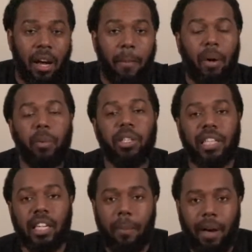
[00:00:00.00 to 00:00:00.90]
But when you
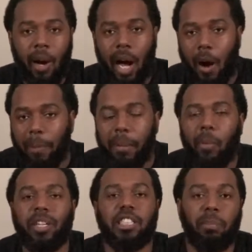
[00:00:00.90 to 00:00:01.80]
think about how people
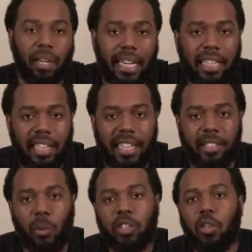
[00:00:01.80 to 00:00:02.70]
explain things,
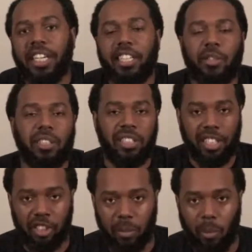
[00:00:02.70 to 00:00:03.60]
what's going to get their
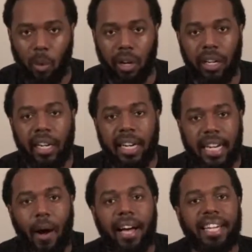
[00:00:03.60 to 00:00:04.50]
attention more?
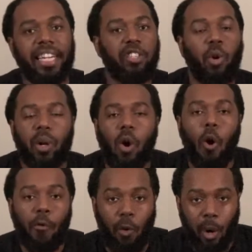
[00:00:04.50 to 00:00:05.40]
Now, I get you don't want to
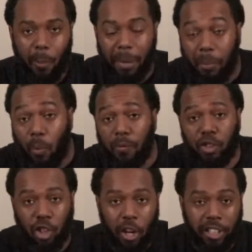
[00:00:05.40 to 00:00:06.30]
overwhelm people with
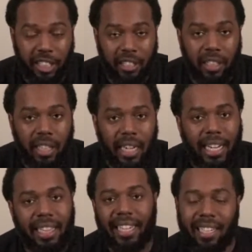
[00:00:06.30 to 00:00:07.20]
jargon, and I
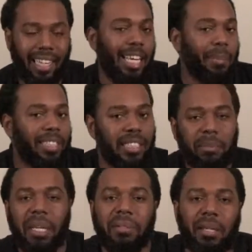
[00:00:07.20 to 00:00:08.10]
think laymen
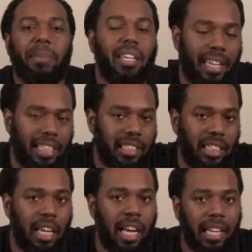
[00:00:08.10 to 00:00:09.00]
sometimes can be lazy.
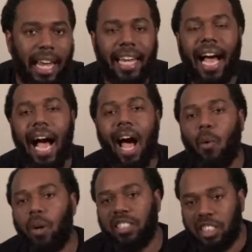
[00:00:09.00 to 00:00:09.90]
Like, I don't
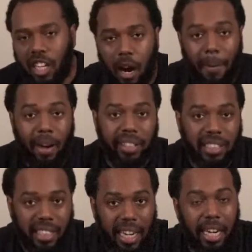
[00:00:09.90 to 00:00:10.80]
want to just come out and
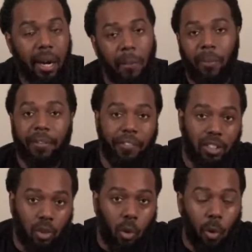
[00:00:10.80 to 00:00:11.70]
say
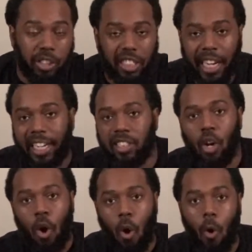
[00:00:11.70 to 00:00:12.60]
prefrontal cortex
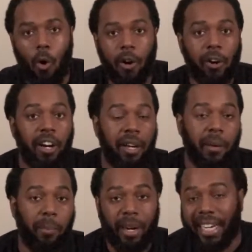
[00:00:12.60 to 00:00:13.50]
or
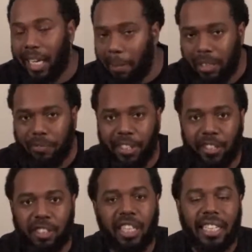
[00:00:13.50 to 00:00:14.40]
brain
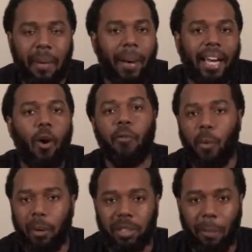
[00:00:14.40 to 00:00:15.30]
hemispheres. That might
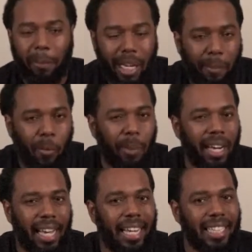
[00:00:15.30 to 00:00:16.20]
overwhelm some people,
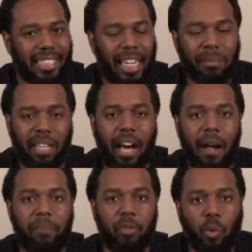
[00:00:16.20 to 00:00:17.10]
but at the same
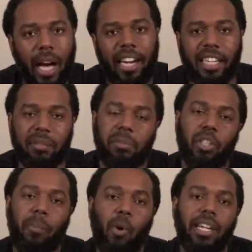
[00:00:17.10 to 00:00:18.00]
time, you got to get them to
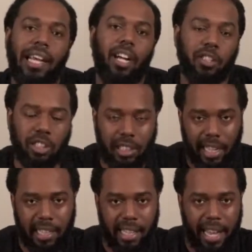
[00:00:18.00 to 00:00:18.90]
the point they
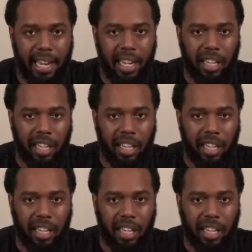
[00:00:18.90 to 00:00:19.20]
understand that.